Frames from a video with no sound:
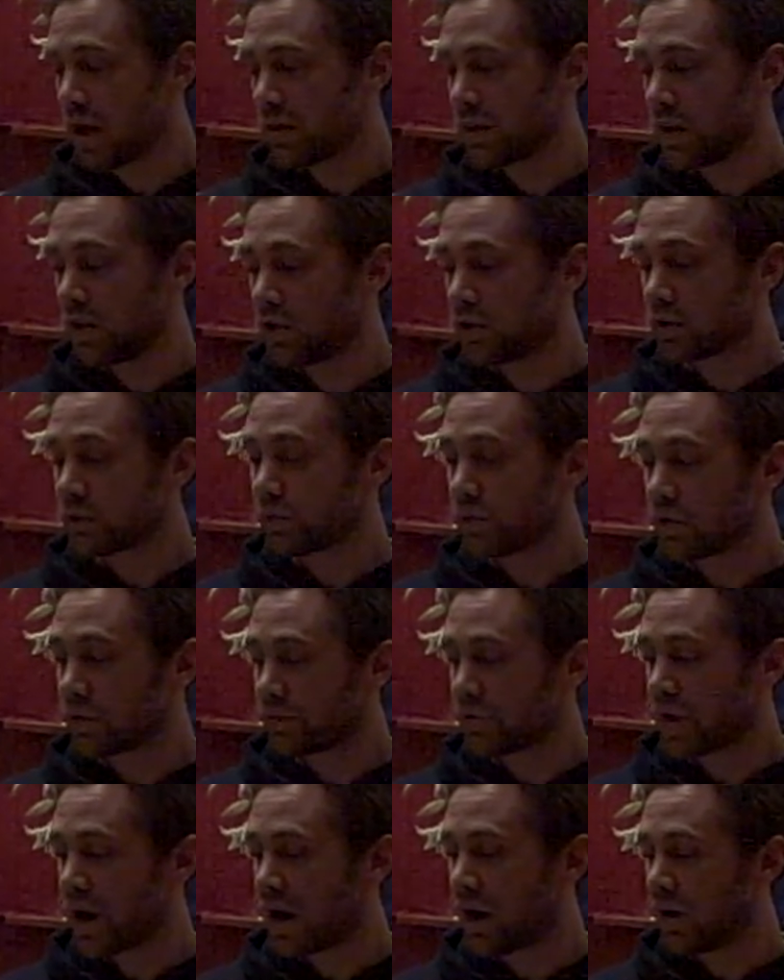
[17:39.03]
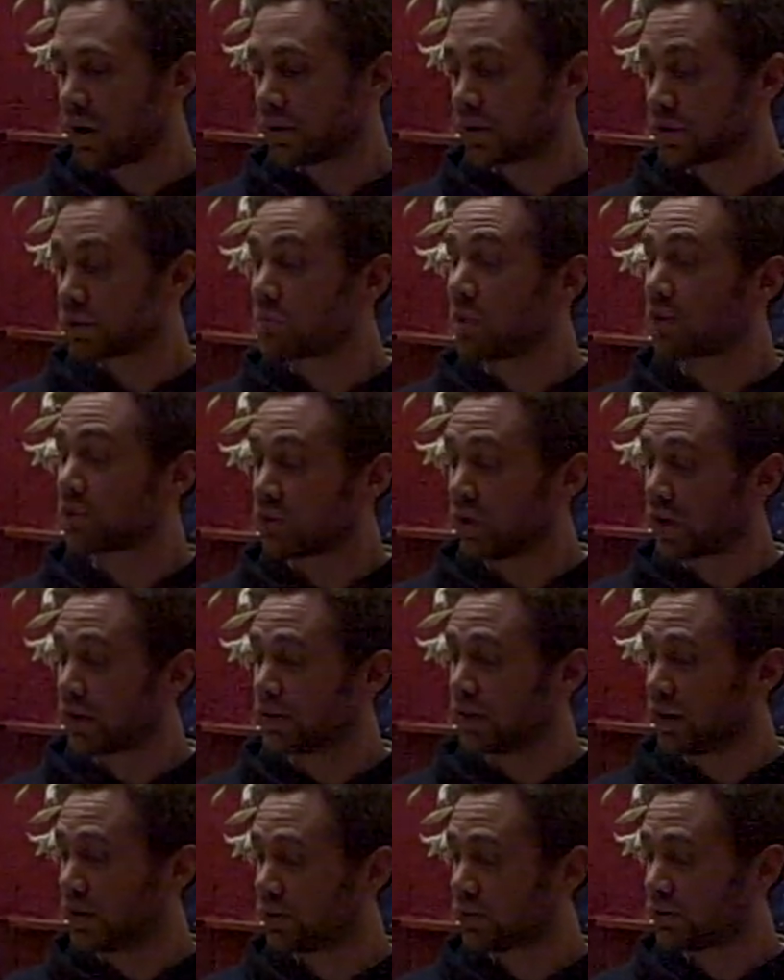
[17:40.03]
then look for a flower that smells
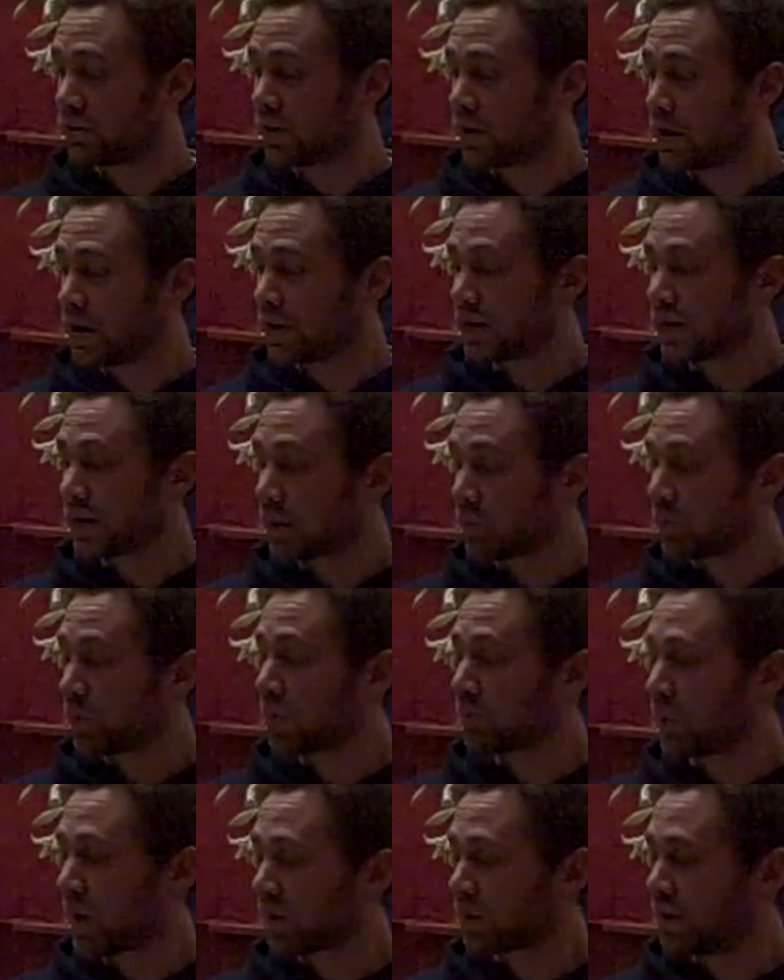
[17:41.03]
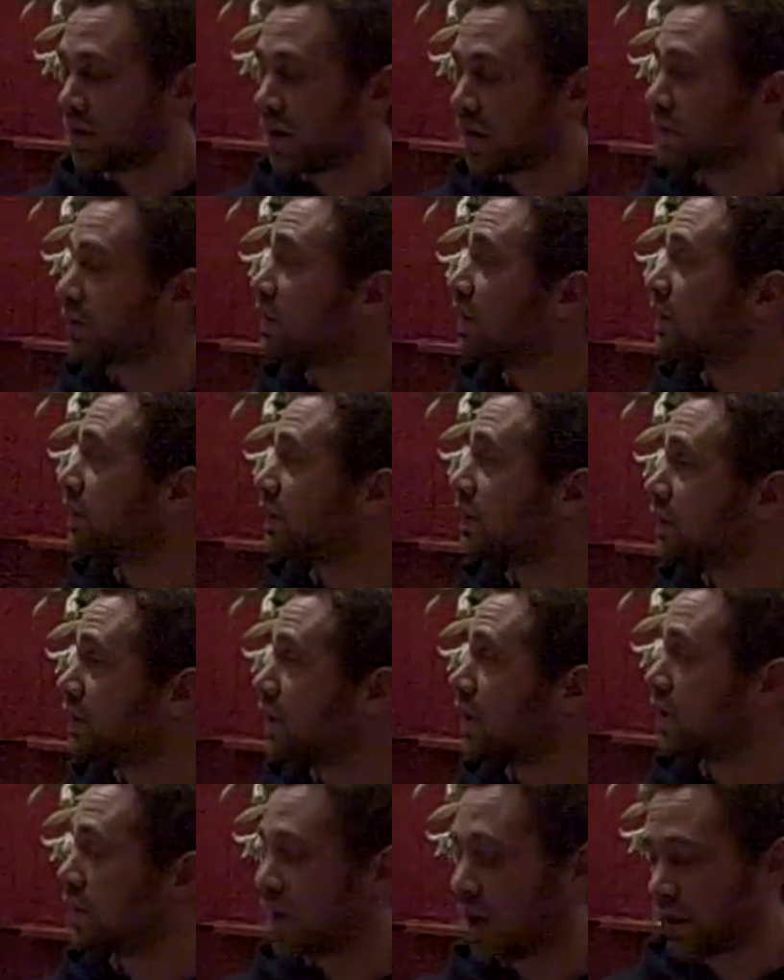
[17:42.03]
like this. Now bring back the nectar and
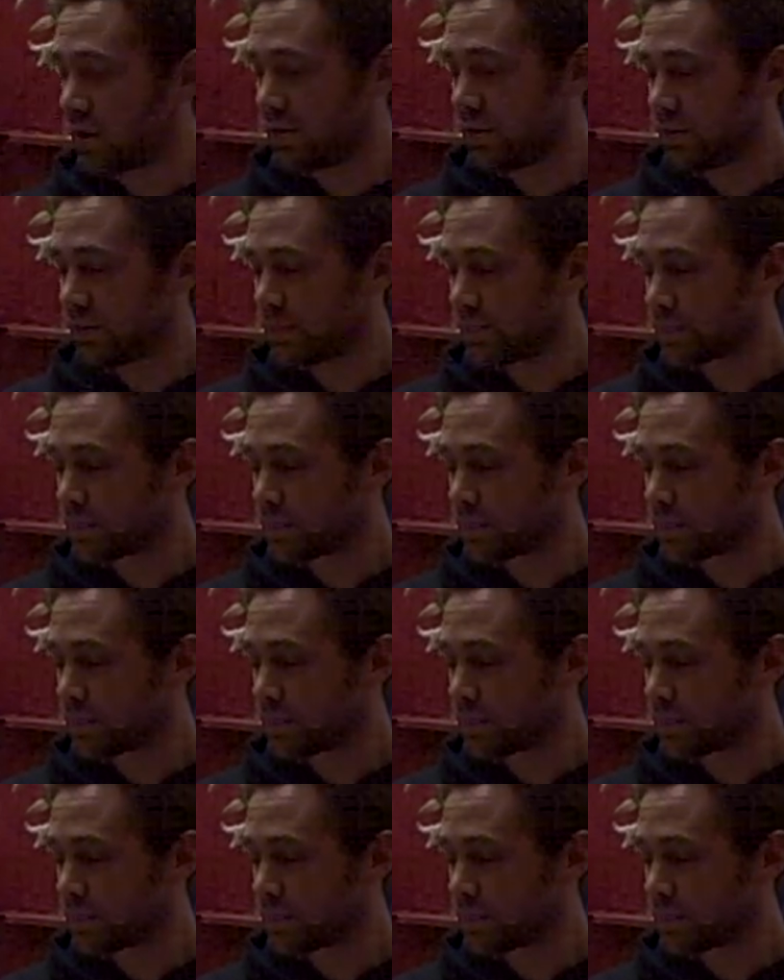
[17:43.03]
tell the others.